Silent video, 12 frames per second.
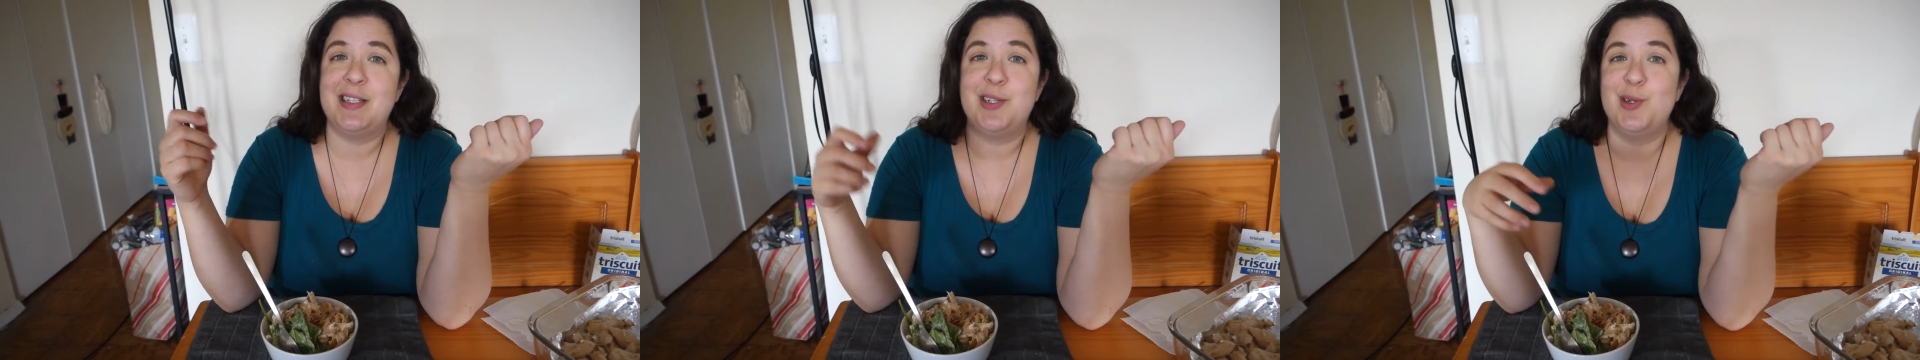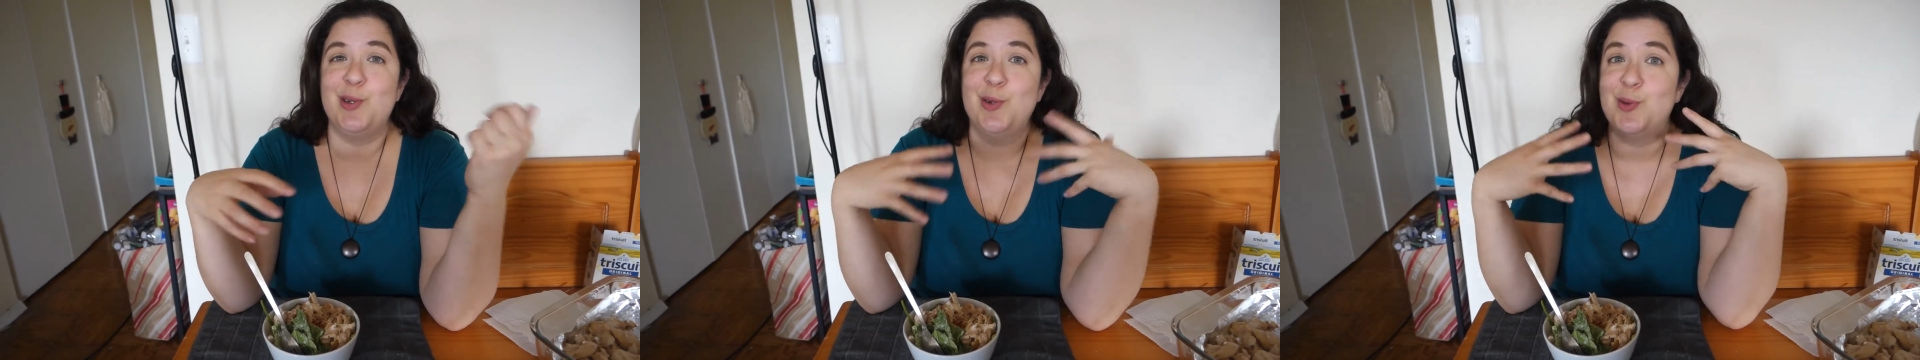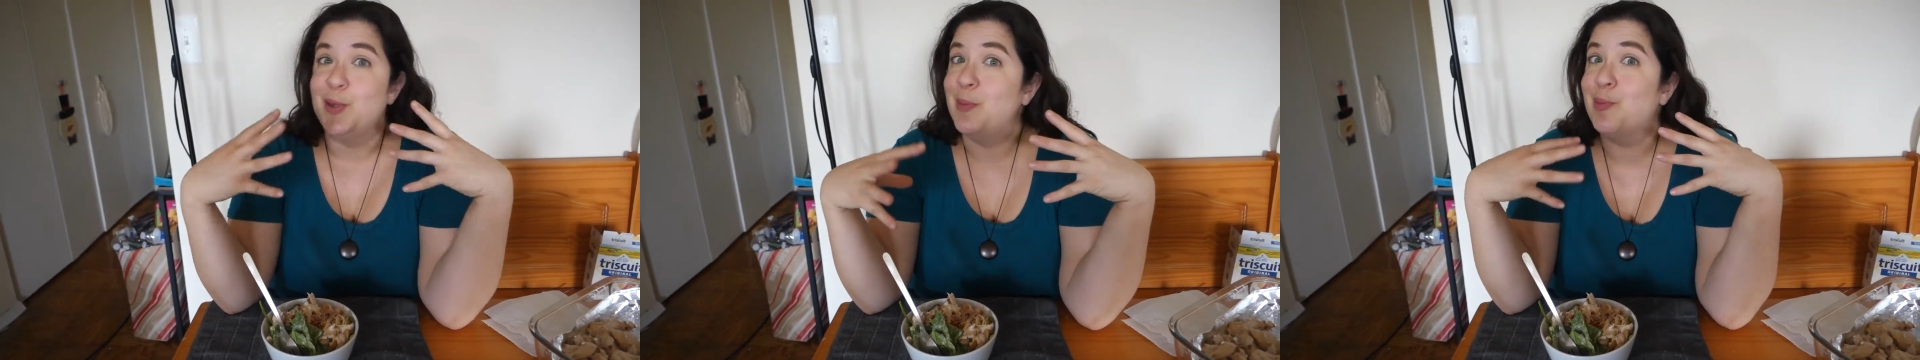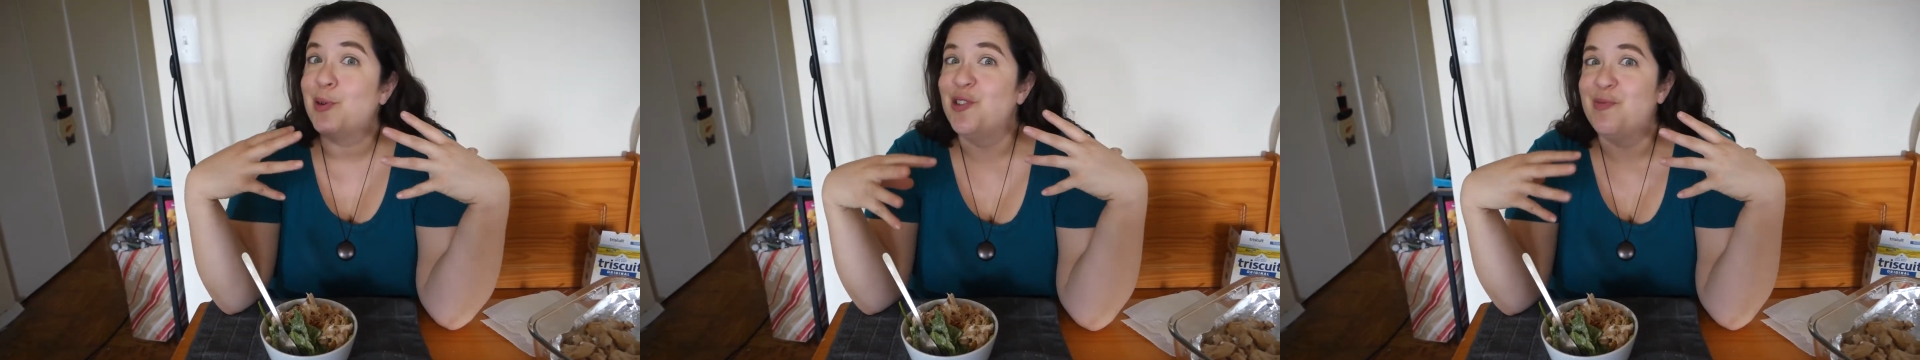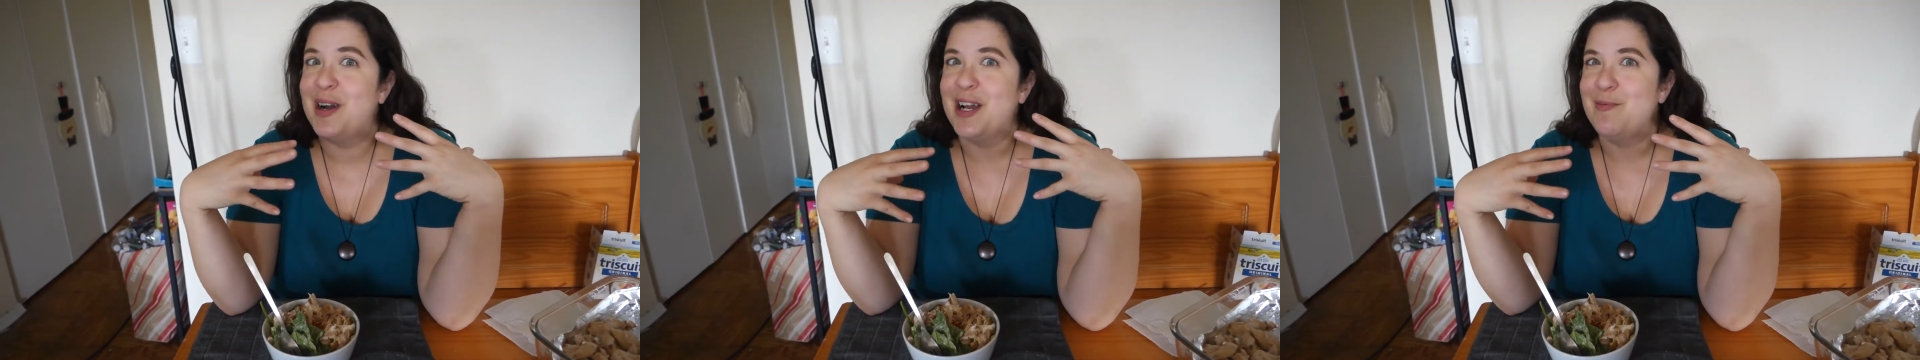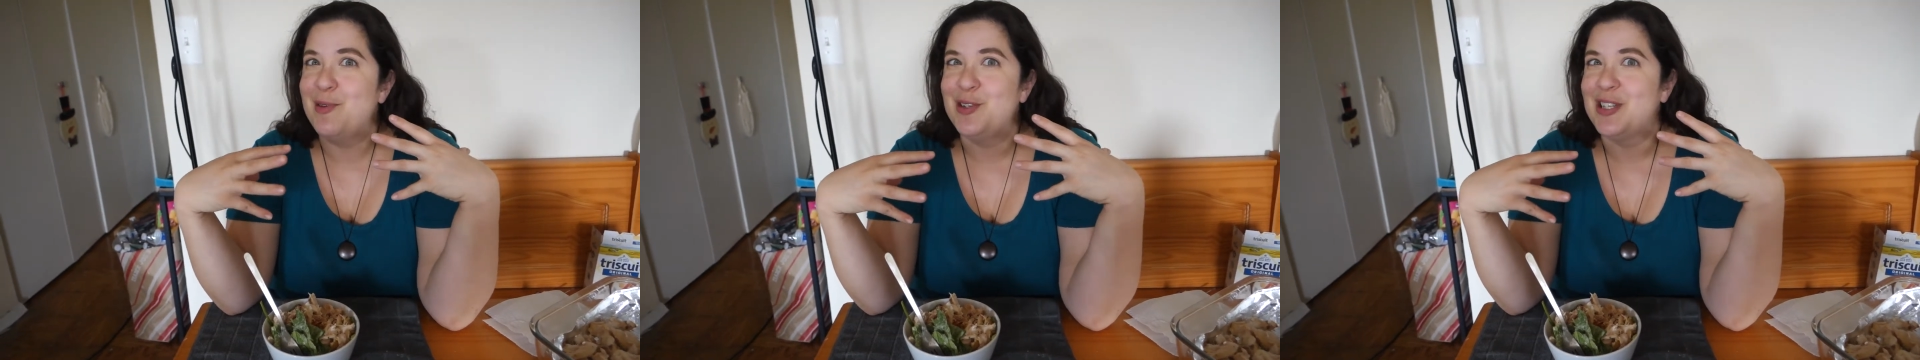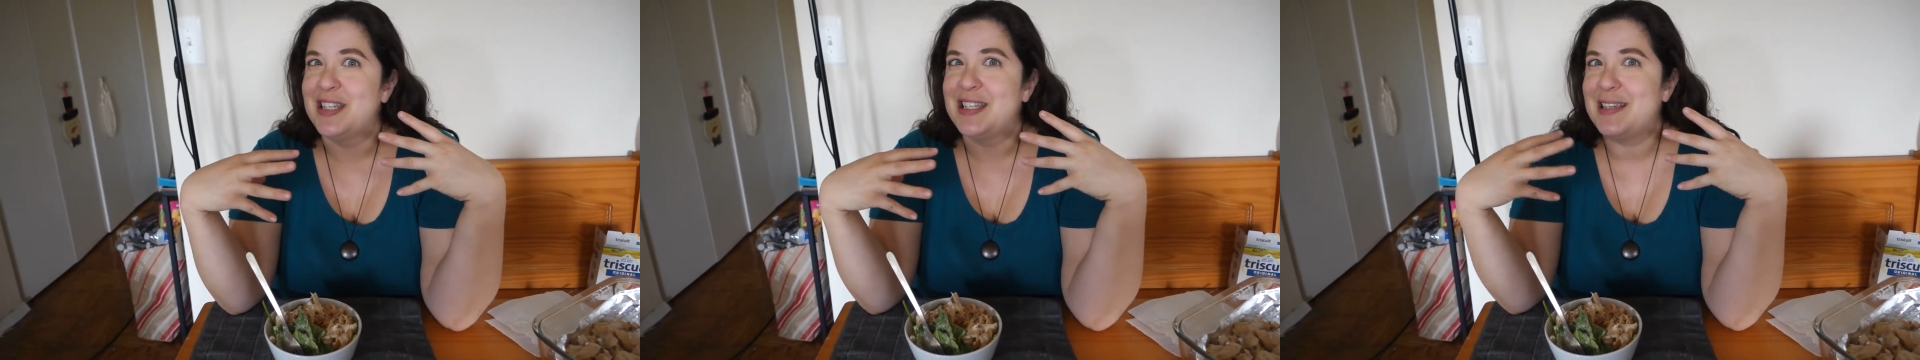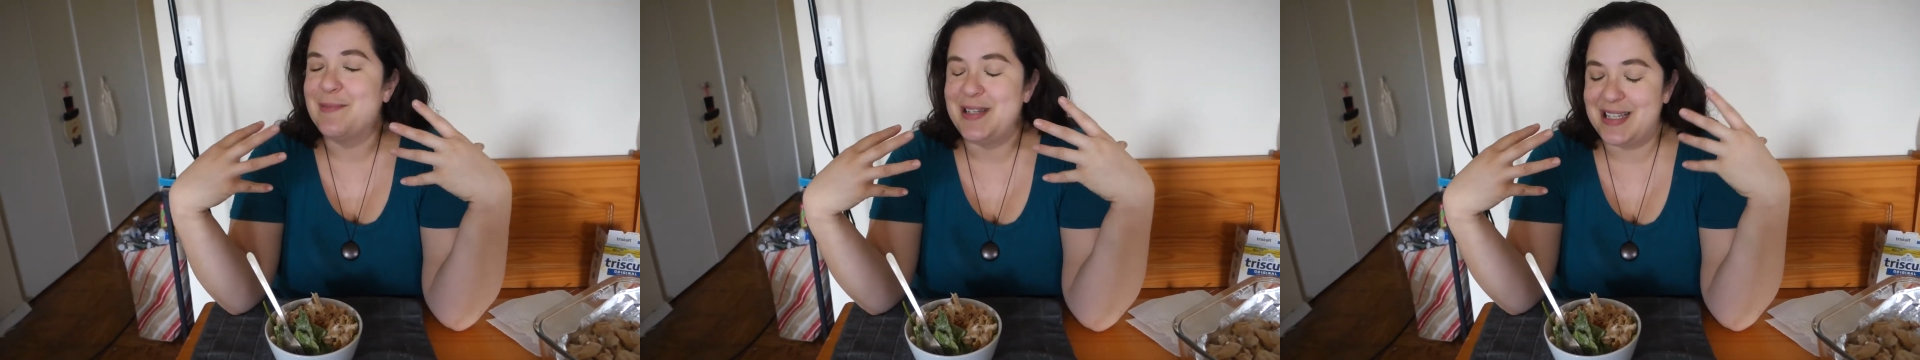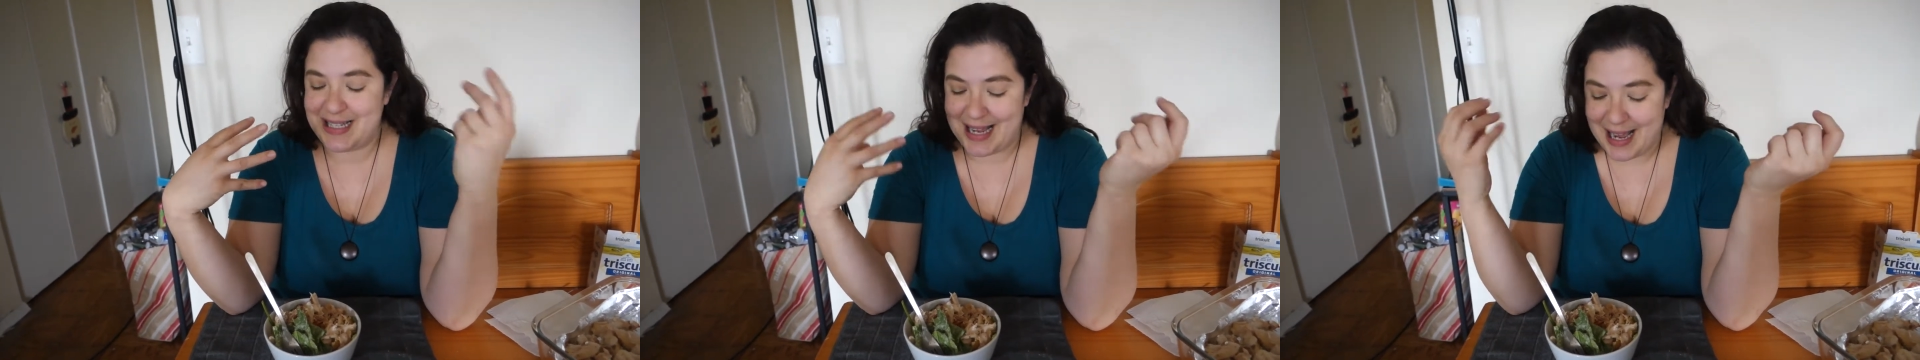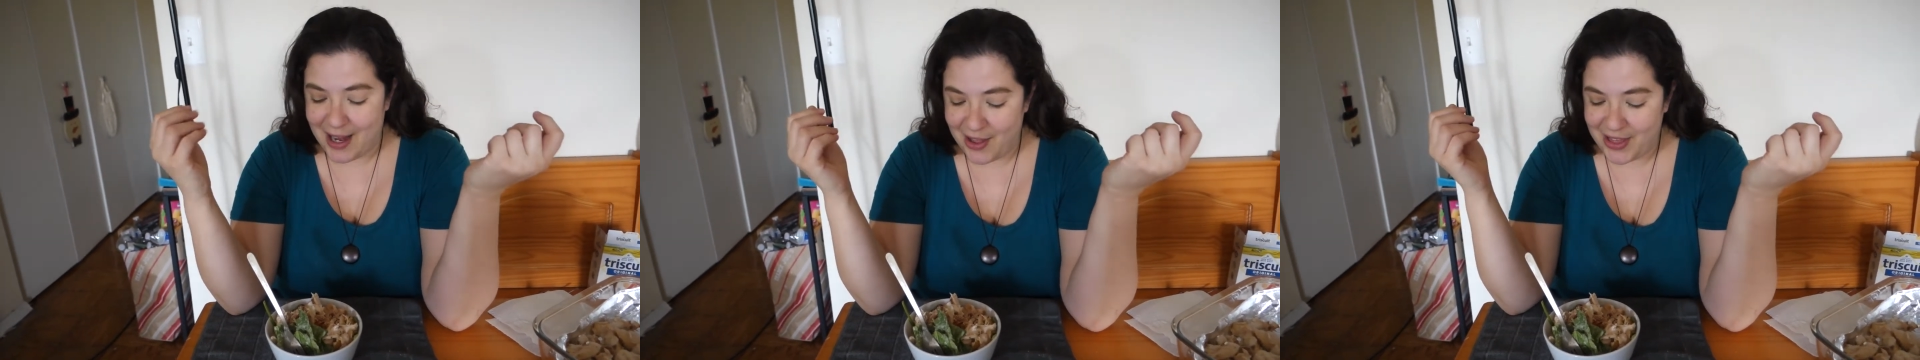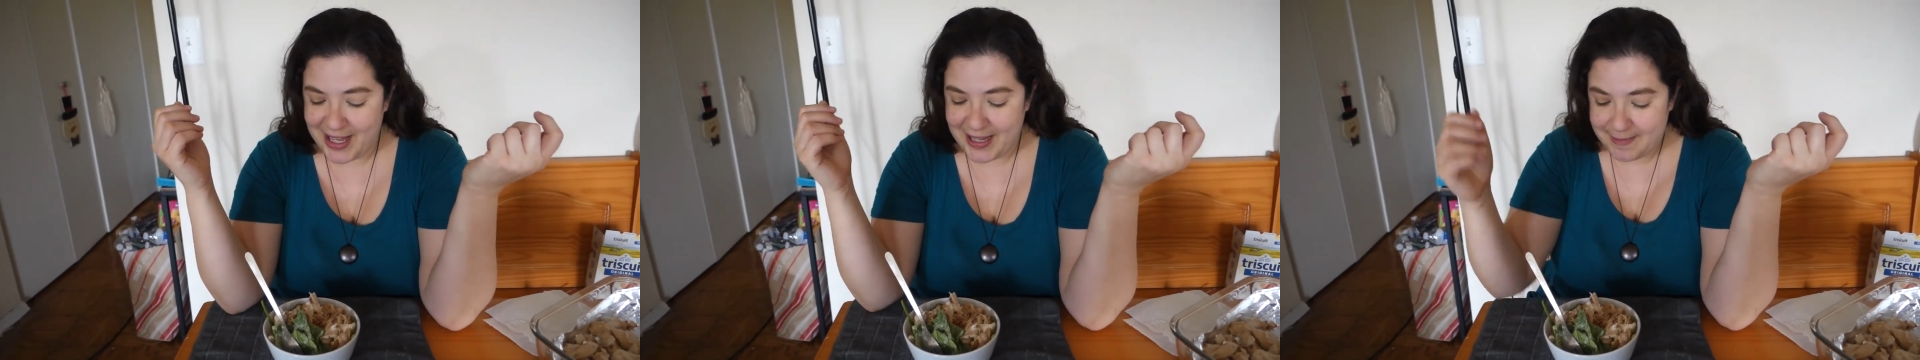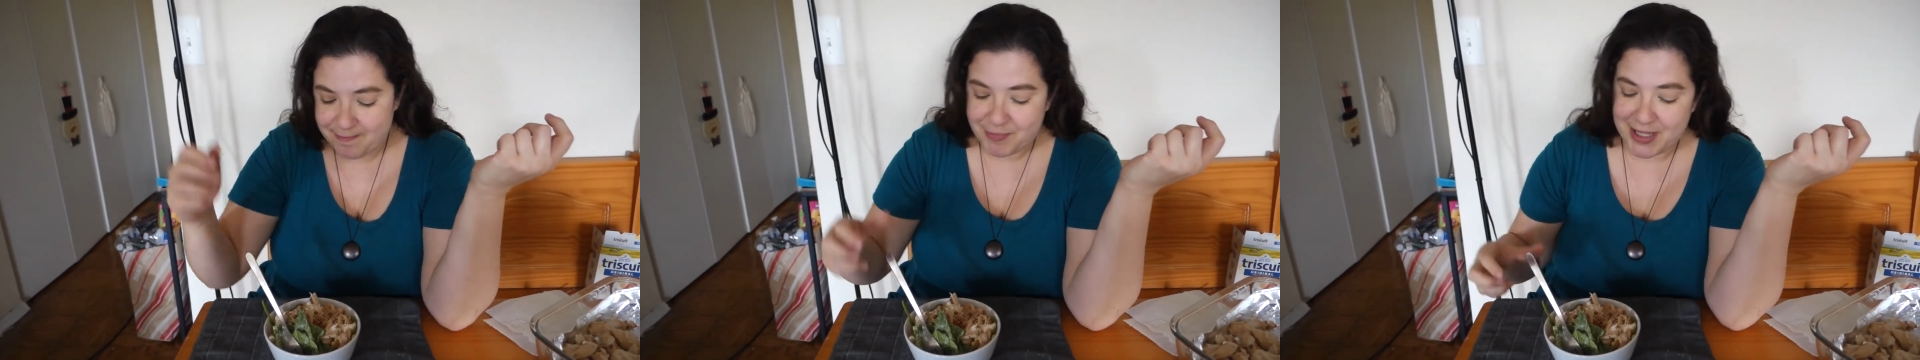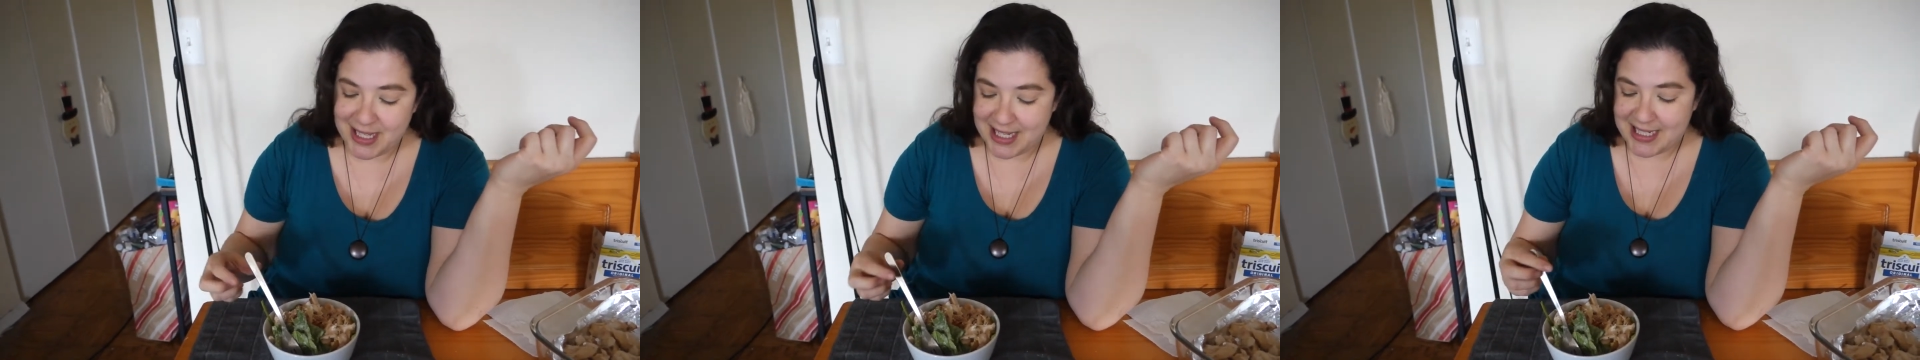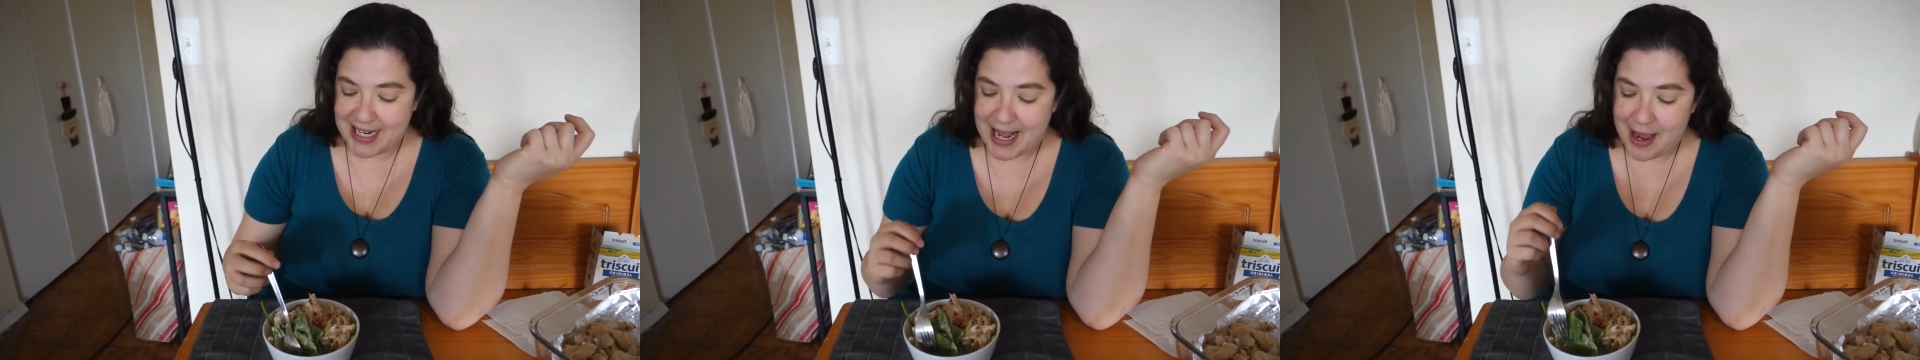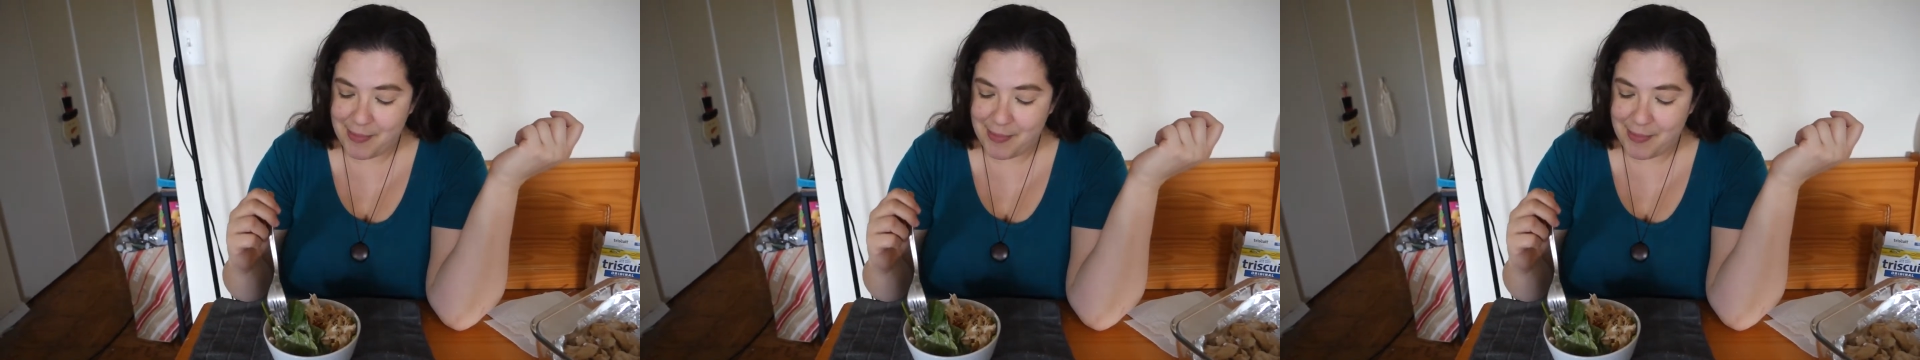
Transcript: to improve my immune system and stay healthy. Today I